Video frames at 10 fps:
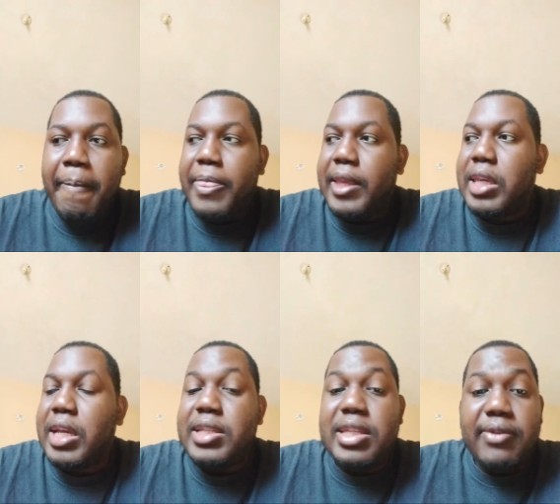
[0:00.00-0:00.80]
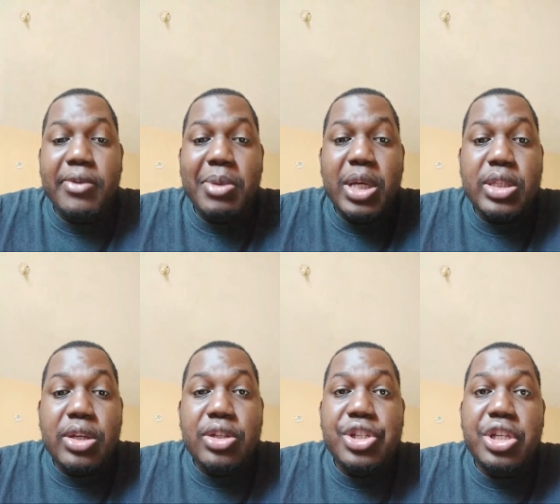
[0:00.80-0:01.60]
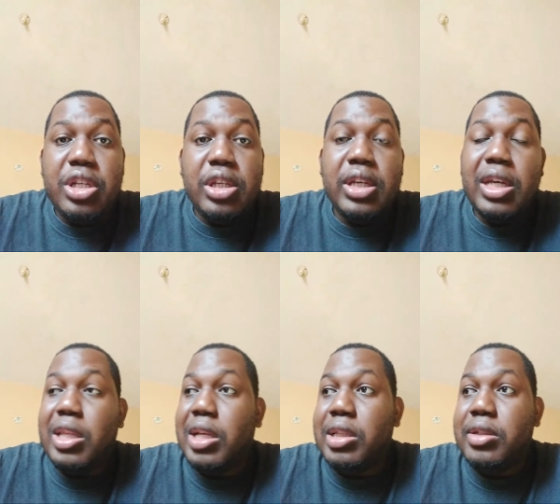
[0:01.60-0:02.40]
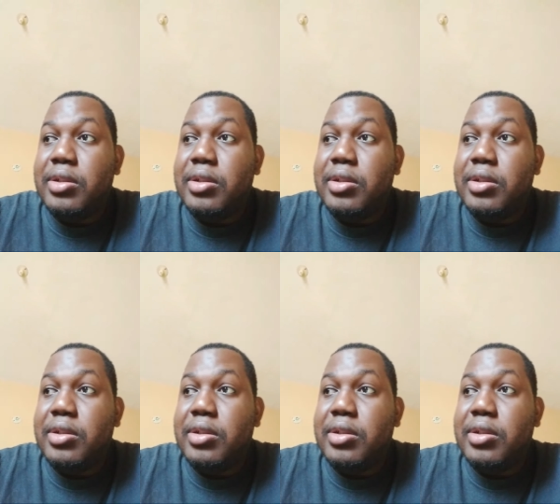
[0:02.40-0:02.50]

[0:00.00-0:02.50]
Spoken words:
you can save your mastering chain in it and